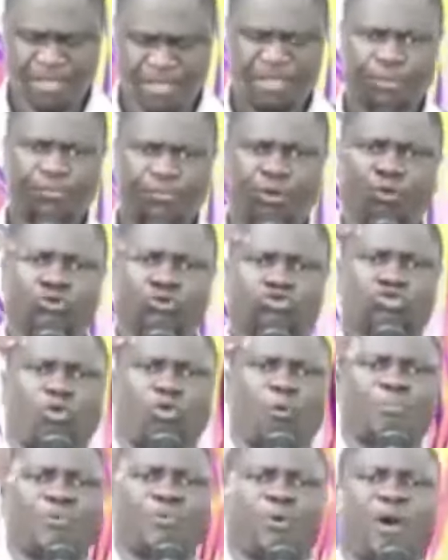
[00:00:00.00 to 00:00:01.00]
Me who
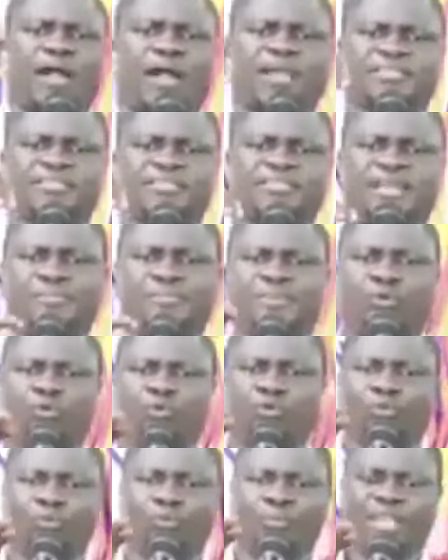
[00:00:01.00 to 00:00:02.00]
scorpion, I can see a moon
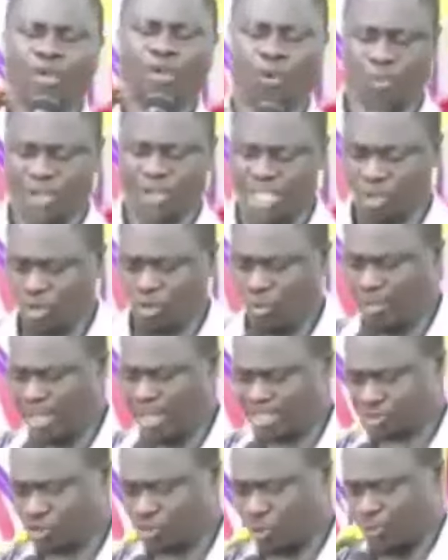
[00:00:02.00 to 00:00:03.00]
who be the only no man
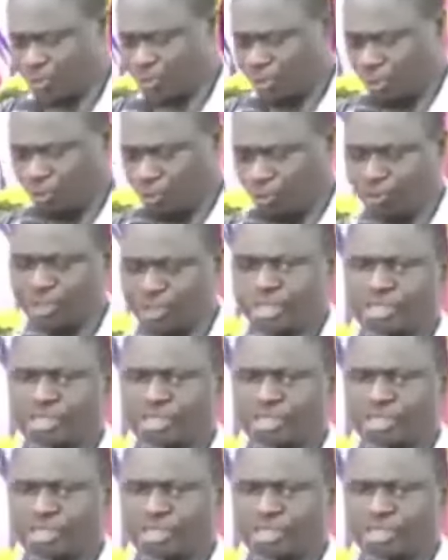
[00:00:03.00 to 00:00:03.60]
scorpion.